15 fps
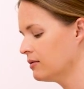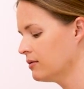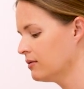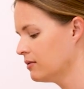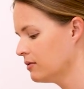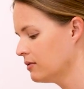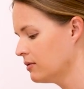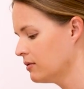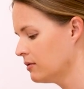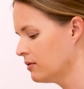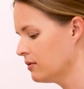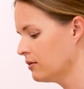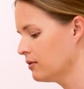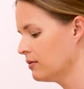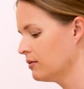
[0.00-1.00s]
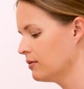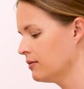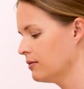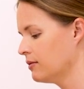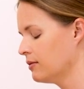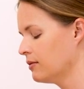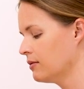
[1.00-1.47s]

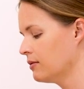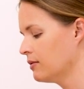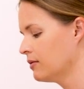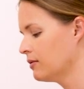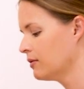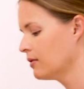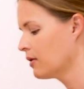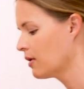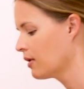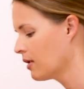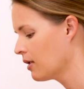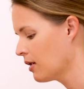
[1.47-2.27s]
No one is speaking in this clip.